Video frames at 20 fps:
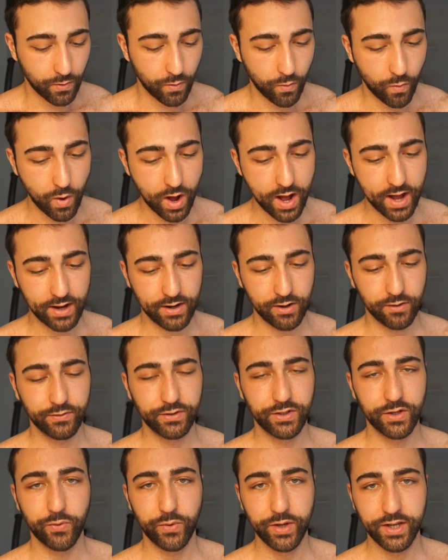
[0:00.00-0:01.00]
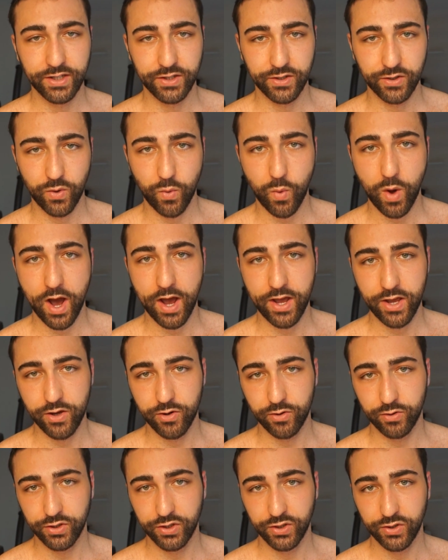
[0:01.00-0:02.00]
One of the reasons why
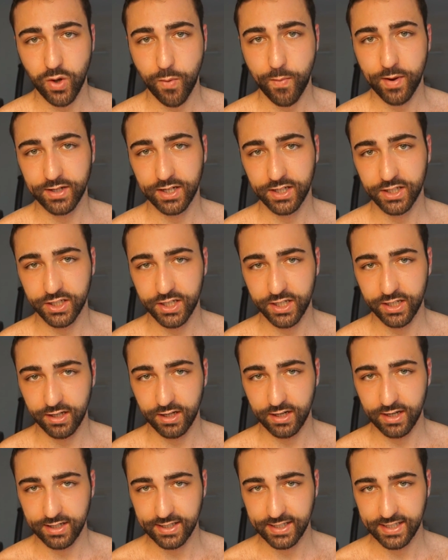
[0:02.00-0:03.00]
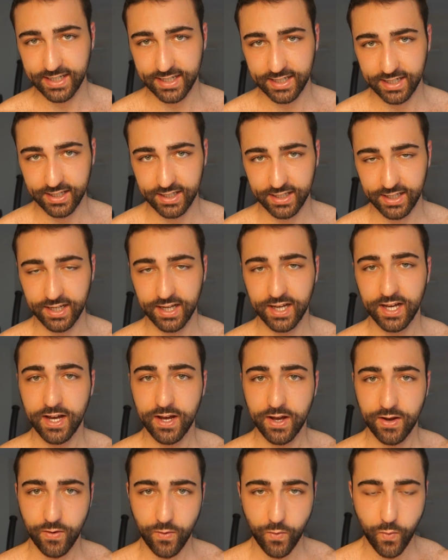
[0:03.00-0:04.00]
your stomach acidity
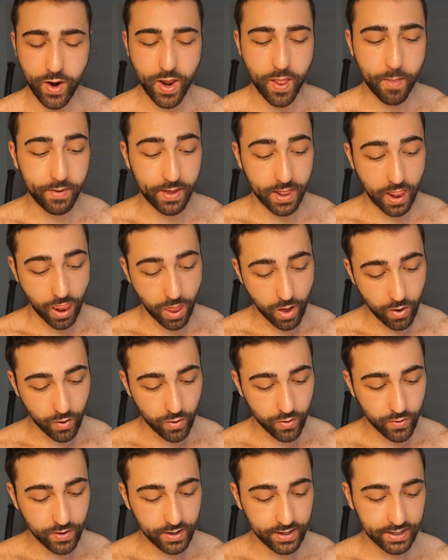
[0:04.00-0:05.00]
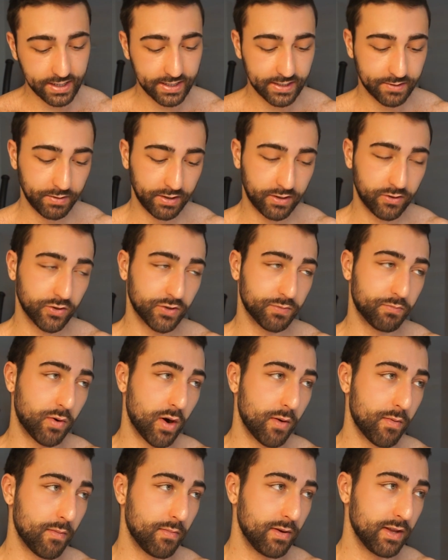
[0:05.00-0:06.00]
will be low is because
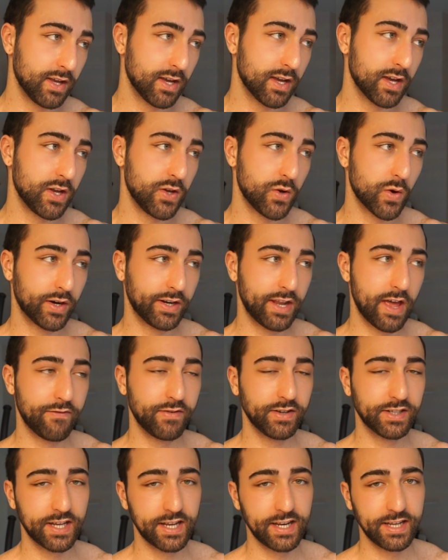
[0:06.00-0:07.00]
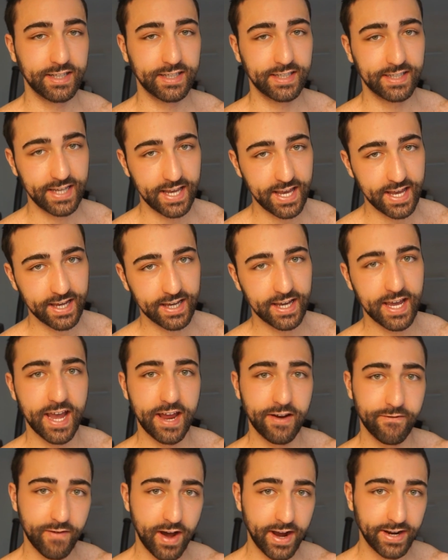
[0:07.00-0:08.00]
probably you are deficient in zinc
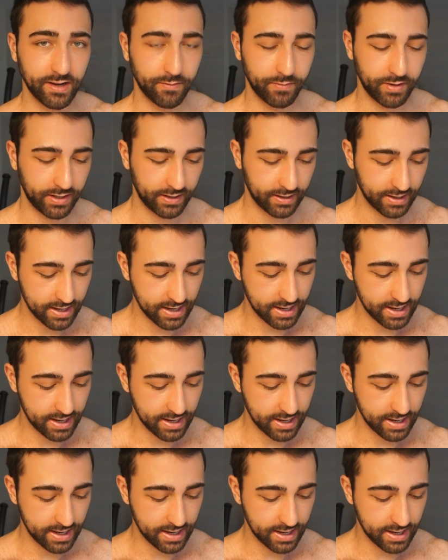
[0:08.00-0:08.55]
and vitamin